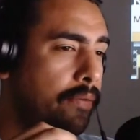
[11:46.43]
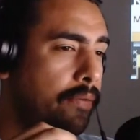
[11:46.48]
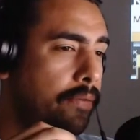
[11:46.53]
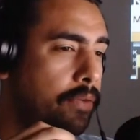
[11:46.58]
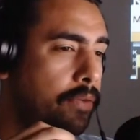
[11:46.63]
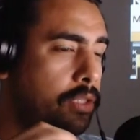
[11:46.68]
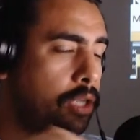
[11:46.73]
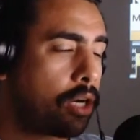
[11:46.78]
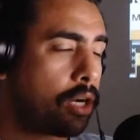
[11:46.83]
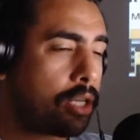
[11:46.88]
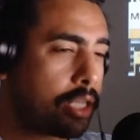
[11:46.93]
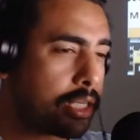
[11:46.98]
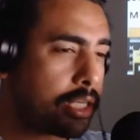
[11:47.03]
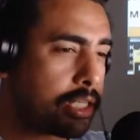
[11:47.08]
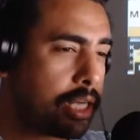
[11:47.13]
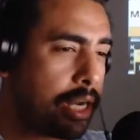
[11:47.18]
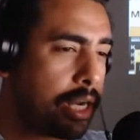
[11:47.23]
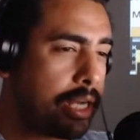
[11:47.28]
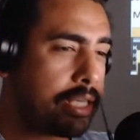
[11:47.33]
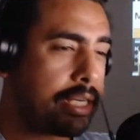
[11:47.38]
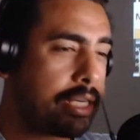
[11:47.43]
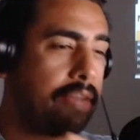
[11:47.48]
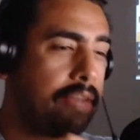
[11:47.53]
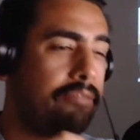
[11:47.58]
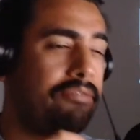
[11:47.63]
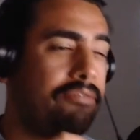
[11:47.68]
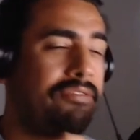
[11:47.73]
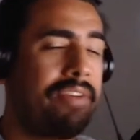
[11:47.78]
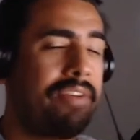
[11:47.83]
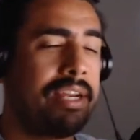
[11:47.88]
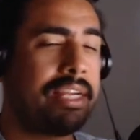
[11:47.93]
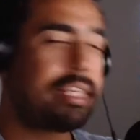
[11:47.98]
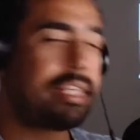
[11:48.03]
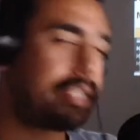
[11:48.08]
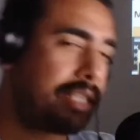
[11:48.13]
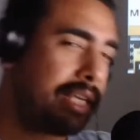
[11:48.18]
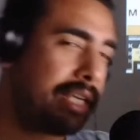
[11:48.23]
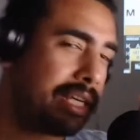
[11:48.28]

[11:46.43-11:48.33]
start the exchange and finish the